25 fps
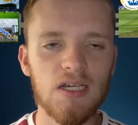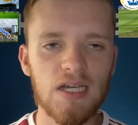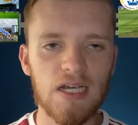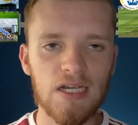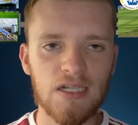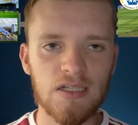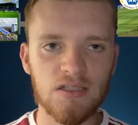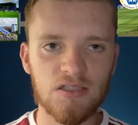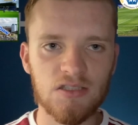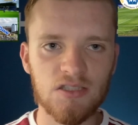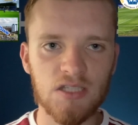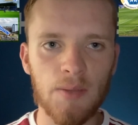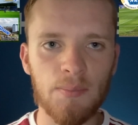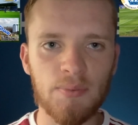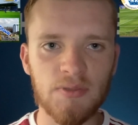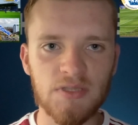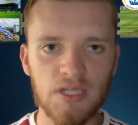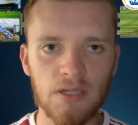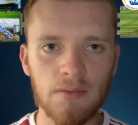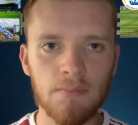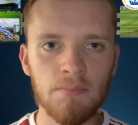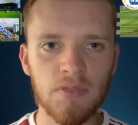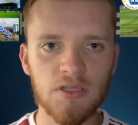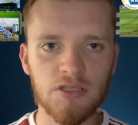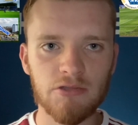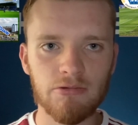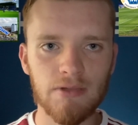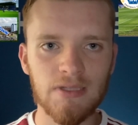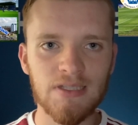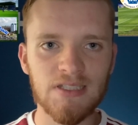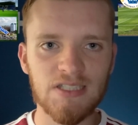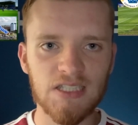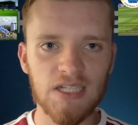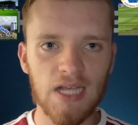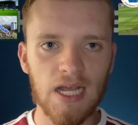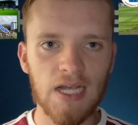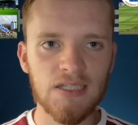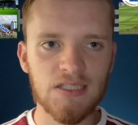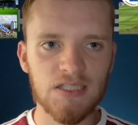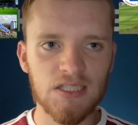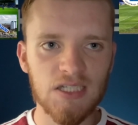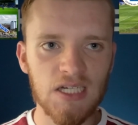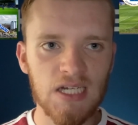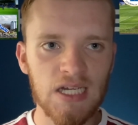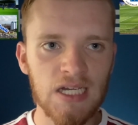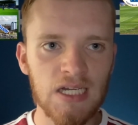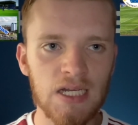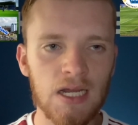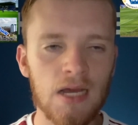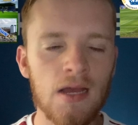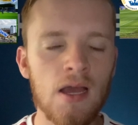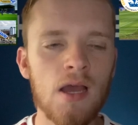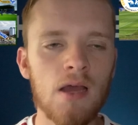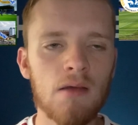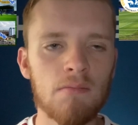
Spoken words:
In September 2018,